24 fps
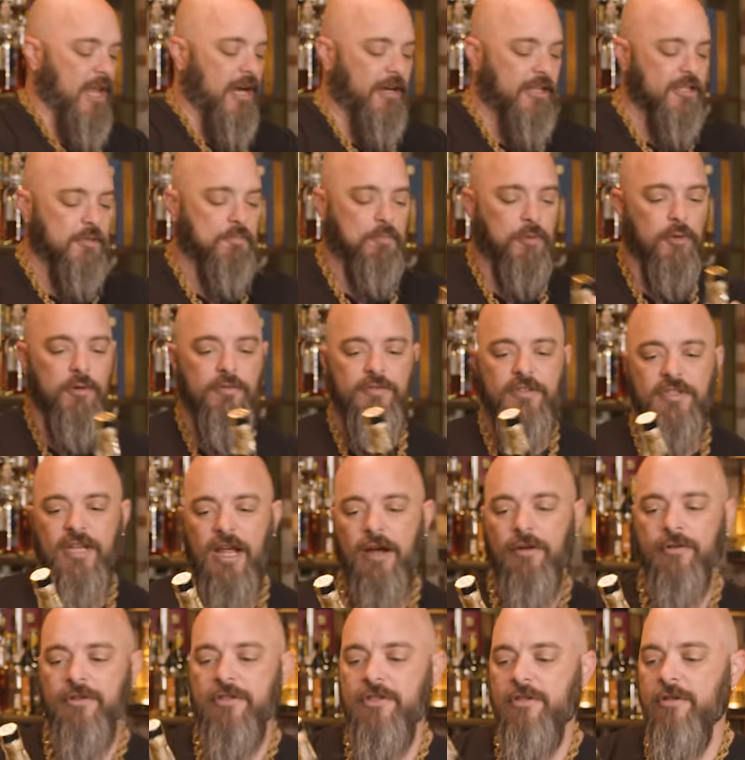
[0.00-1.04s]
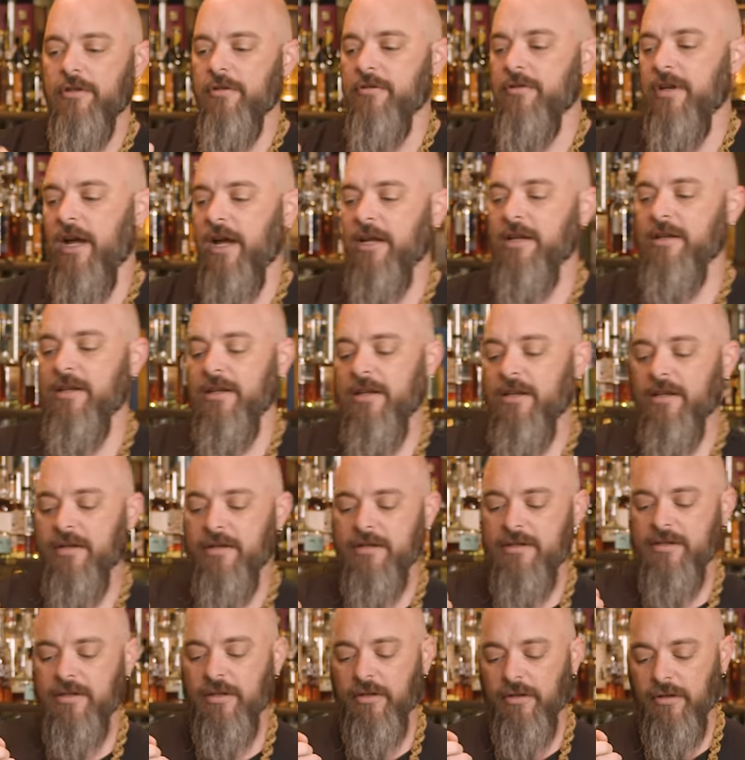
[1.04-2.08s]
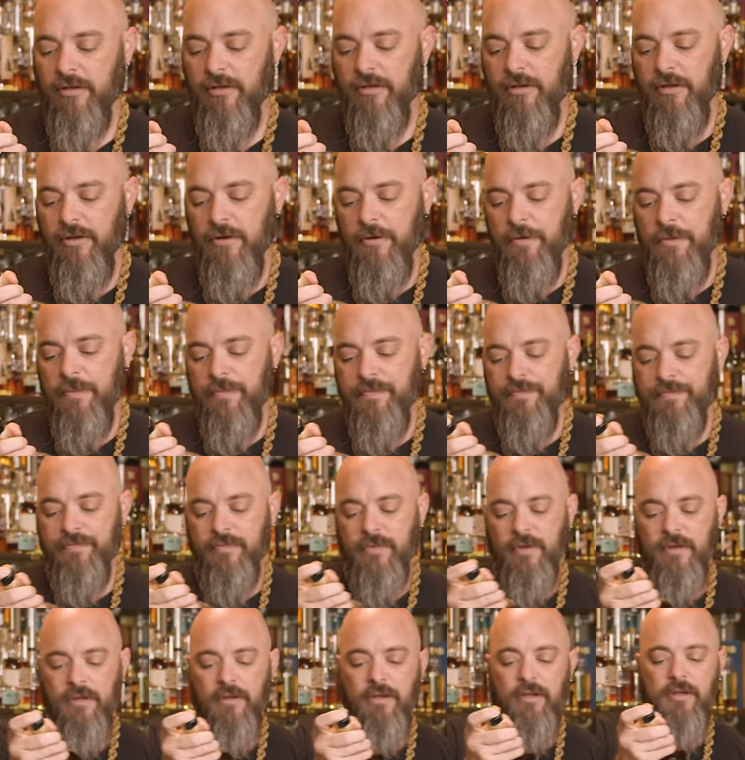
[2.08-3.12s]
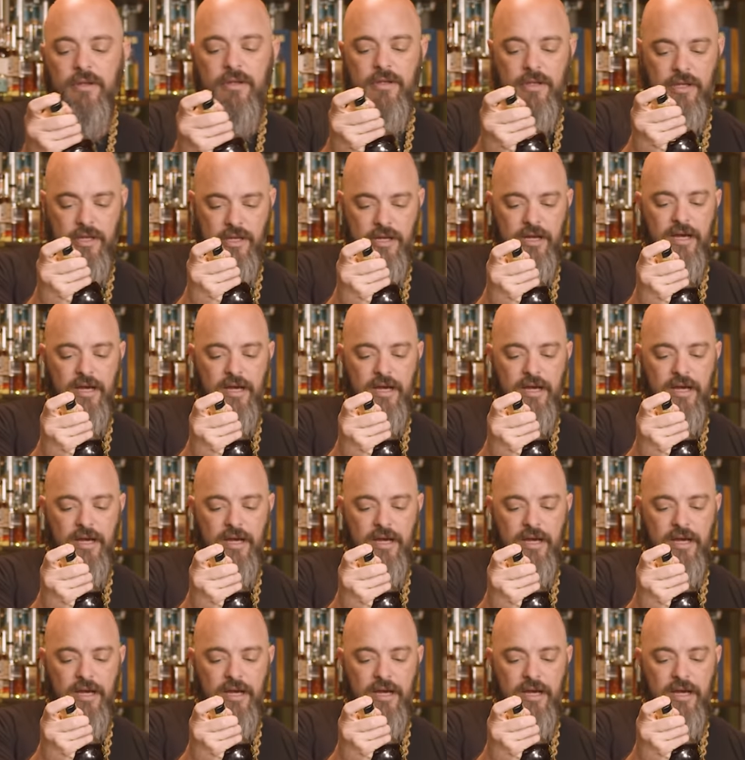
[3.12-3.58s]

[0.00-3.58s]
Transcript: Now it is proofed down to 90 still. So it's 45%.